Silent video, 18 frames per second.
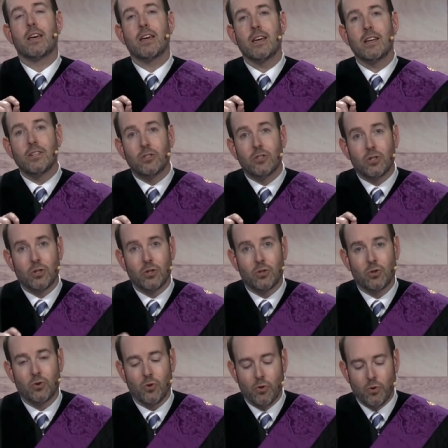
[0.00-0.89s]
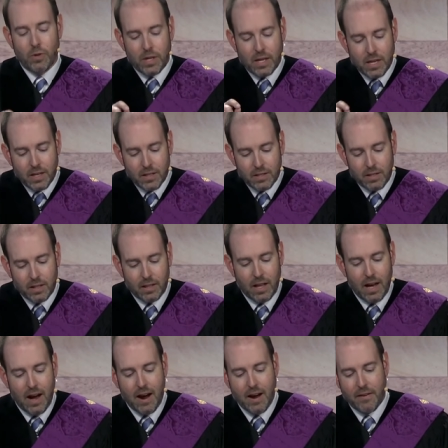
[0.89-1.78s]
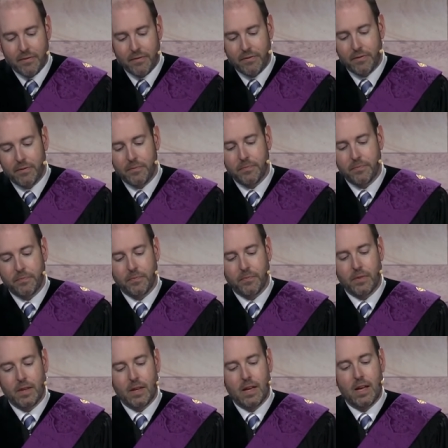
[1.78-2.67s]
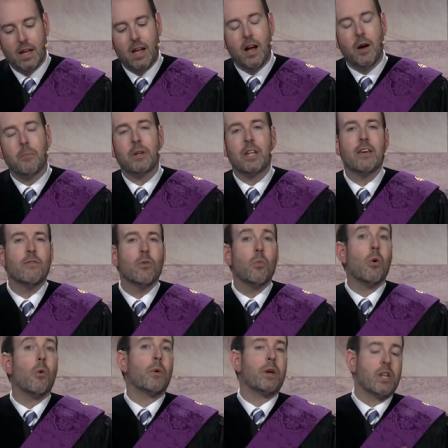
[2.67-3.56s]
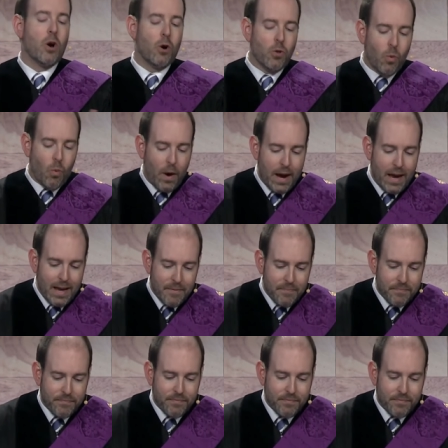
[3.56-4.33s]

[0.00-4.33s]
is the truth, and is the life. But even when we know the way,